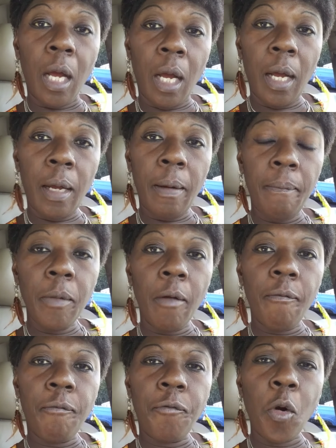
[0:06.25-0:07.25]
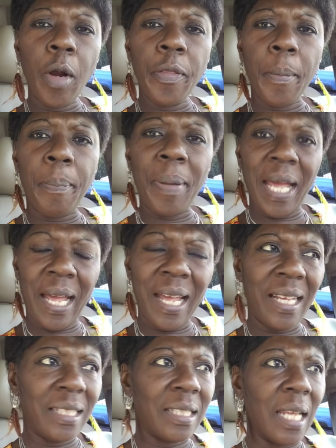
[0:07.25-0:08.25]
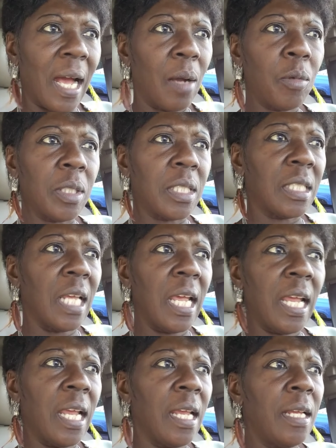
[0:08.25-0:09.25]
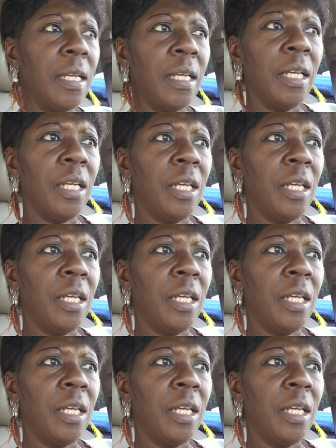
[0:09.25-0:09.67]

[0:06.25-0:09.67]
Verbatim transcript: Um, for the past, I would say,